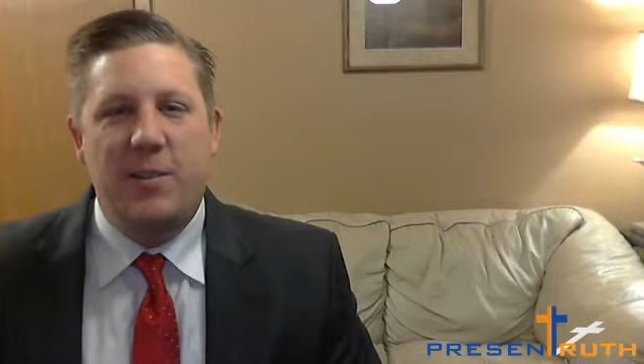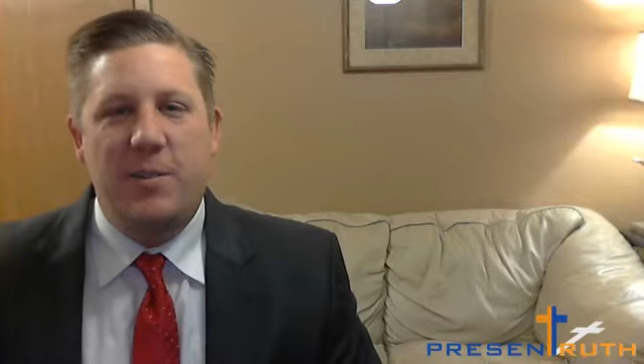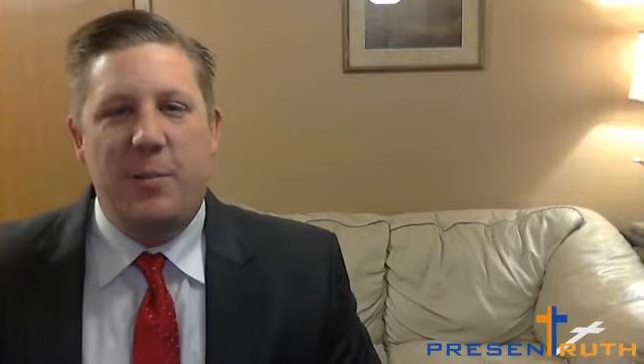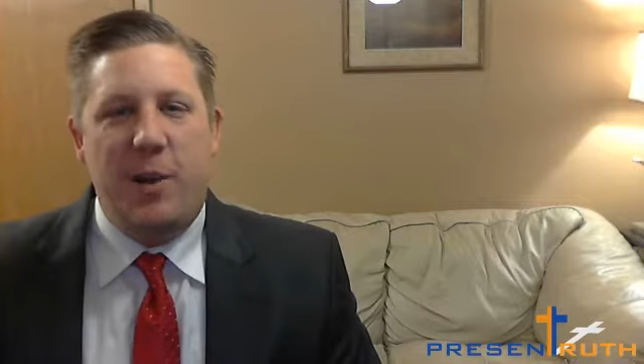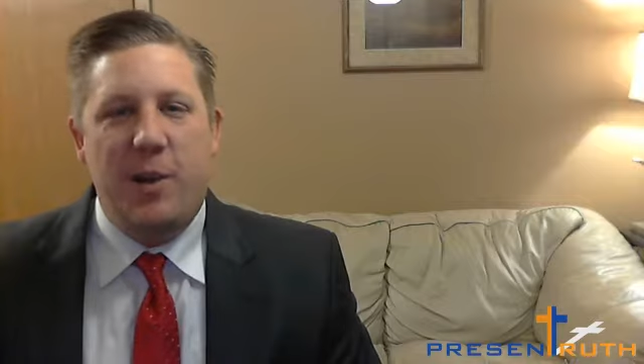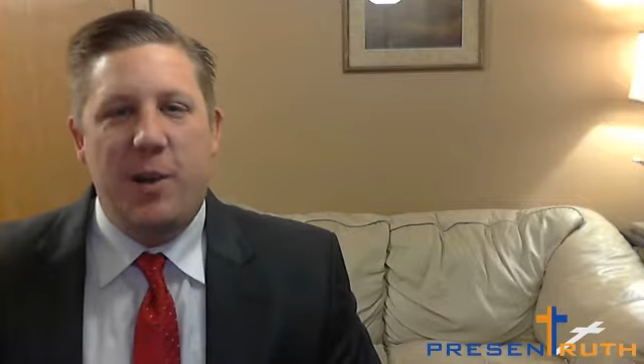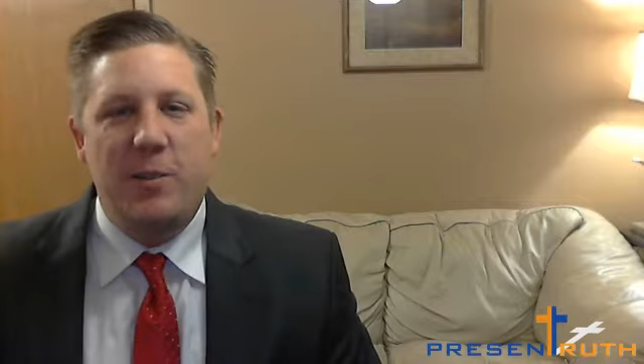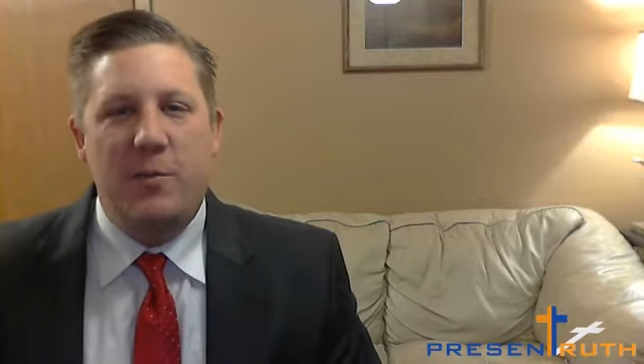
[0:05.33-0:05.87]

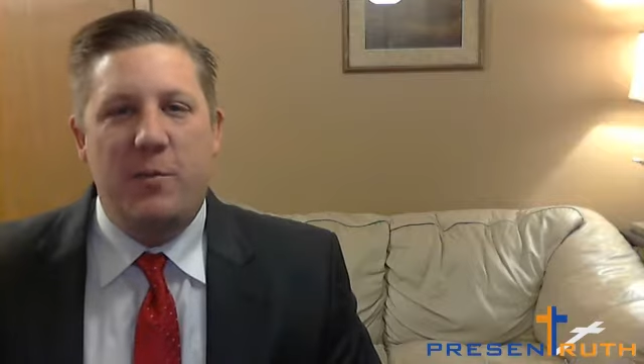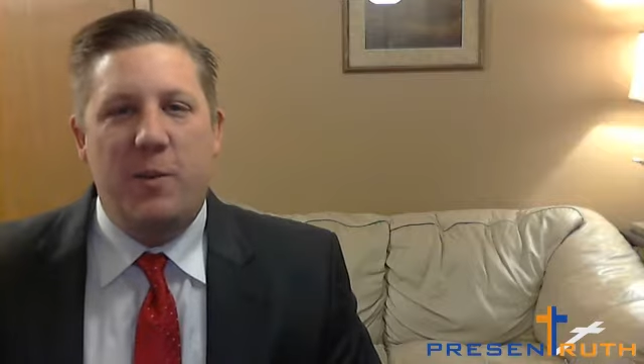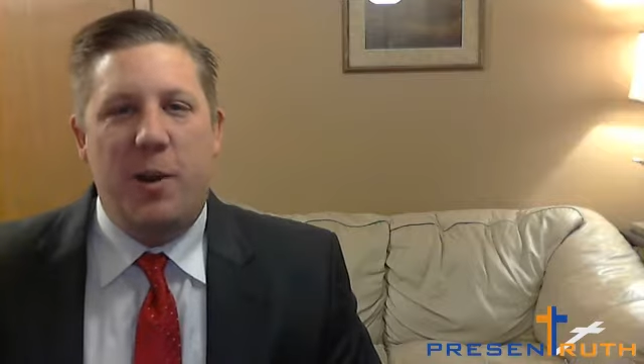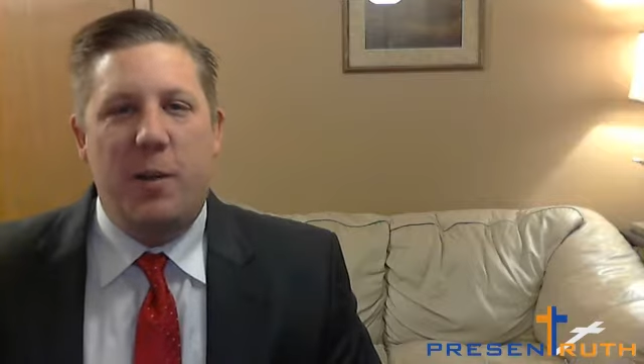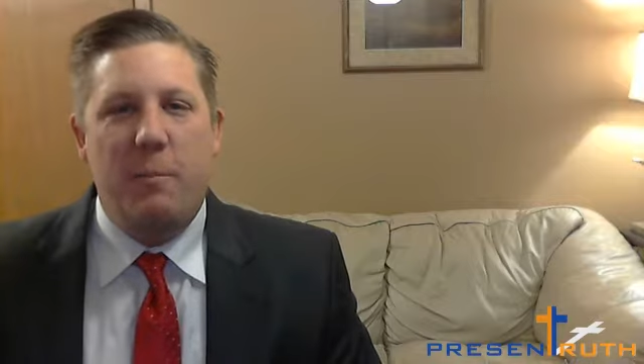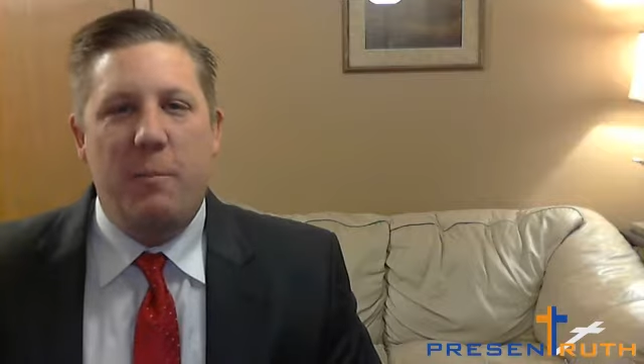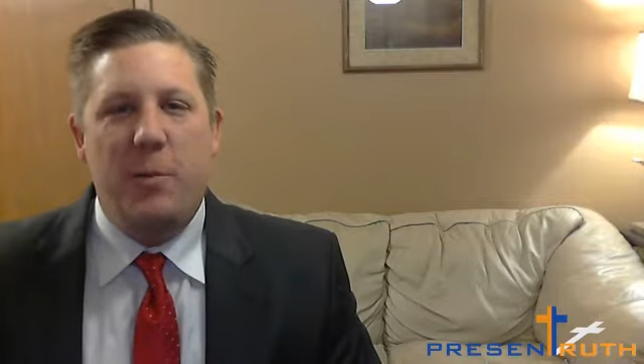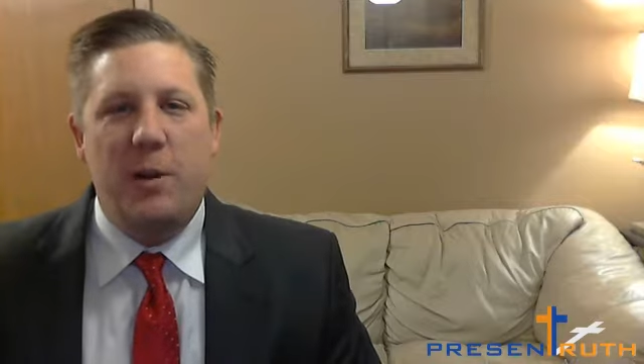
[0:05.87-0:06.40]
DeMars
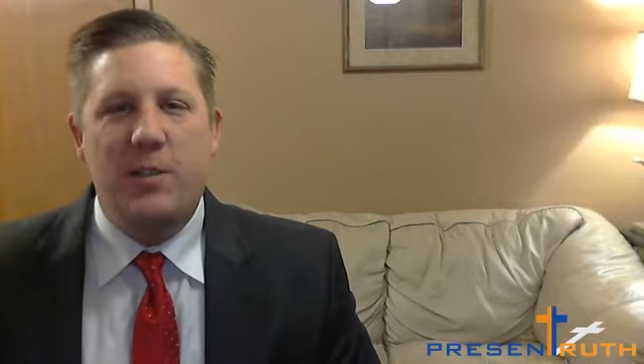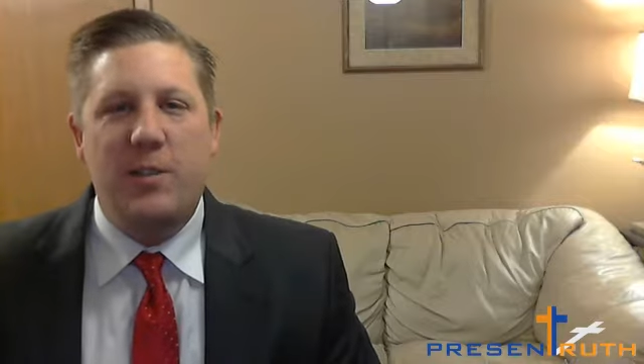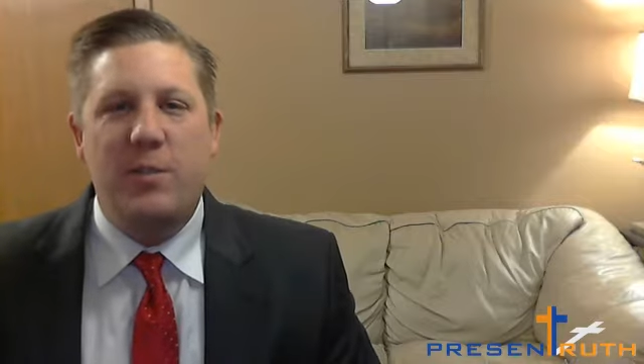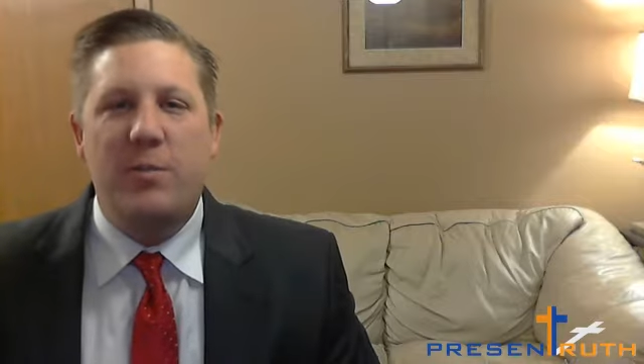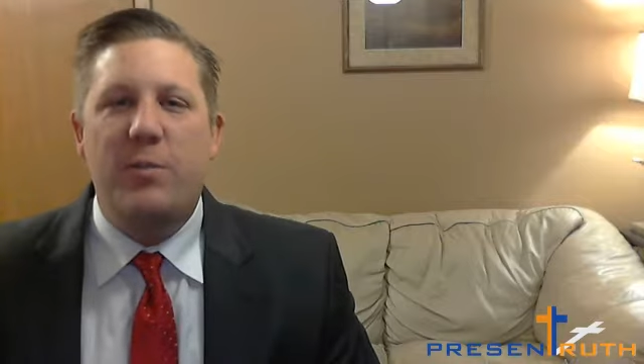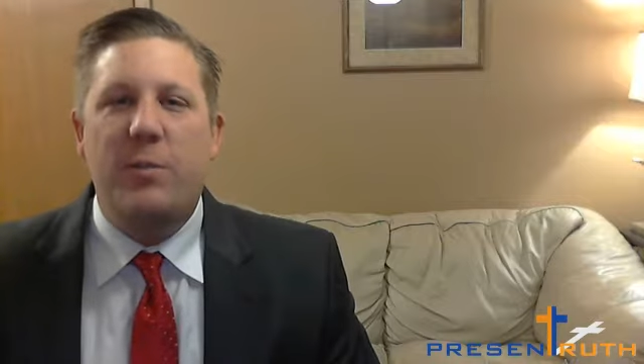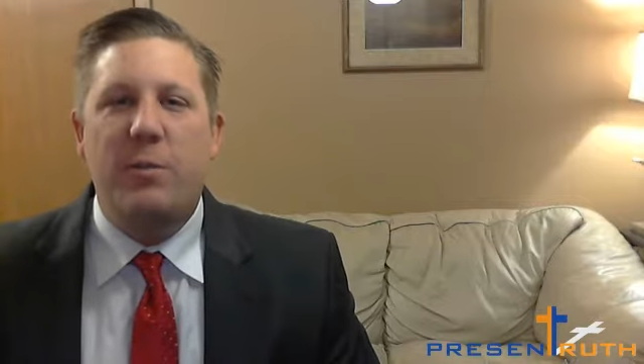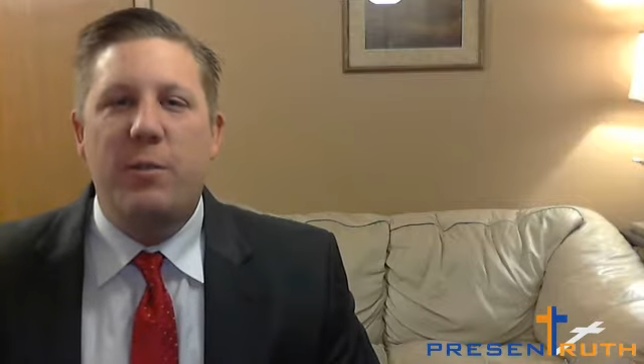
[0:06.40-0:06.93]
from Present
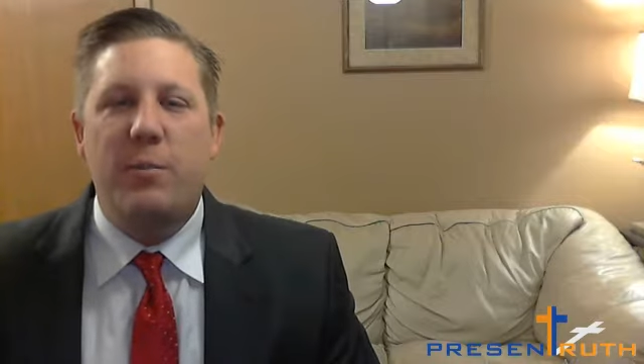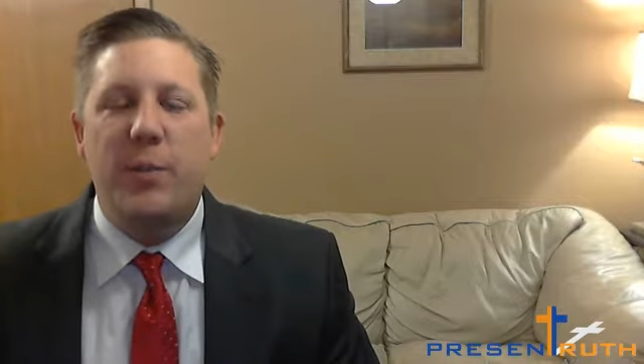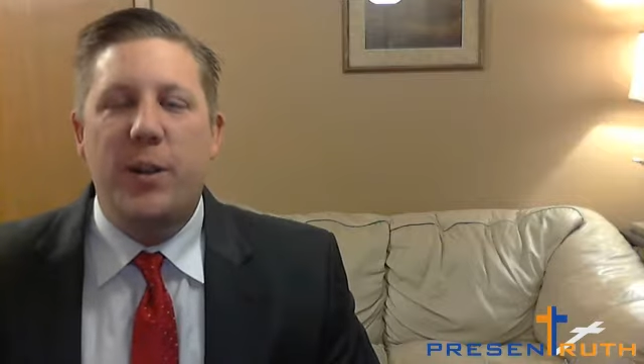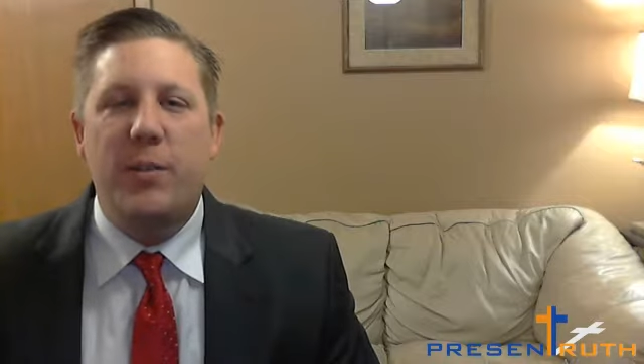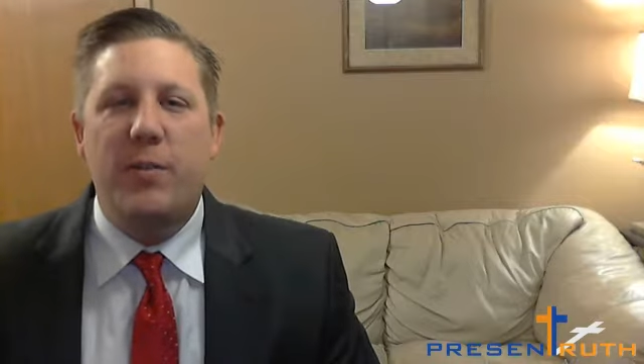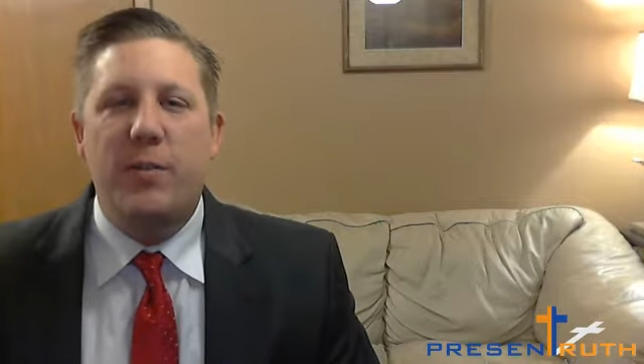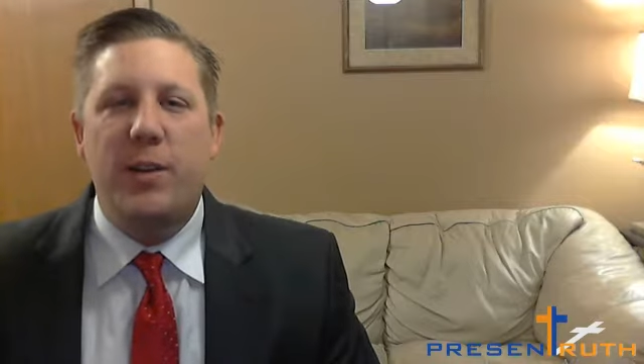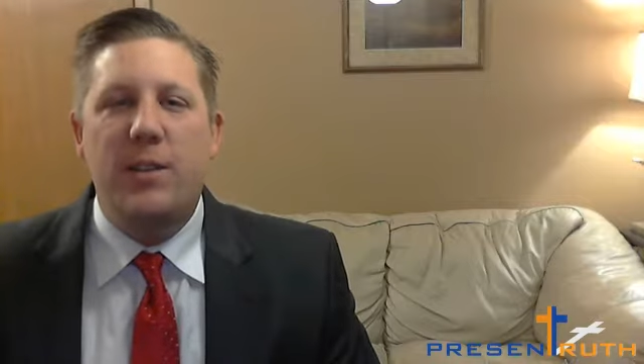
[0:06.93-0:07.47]
Truth
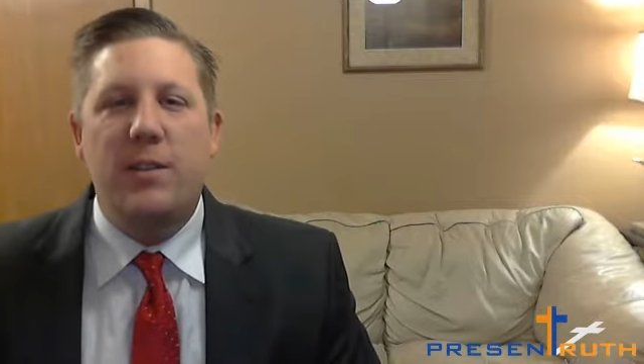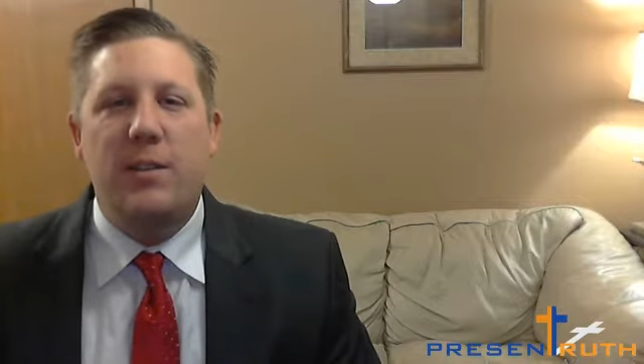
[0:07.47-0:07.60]
Ministries,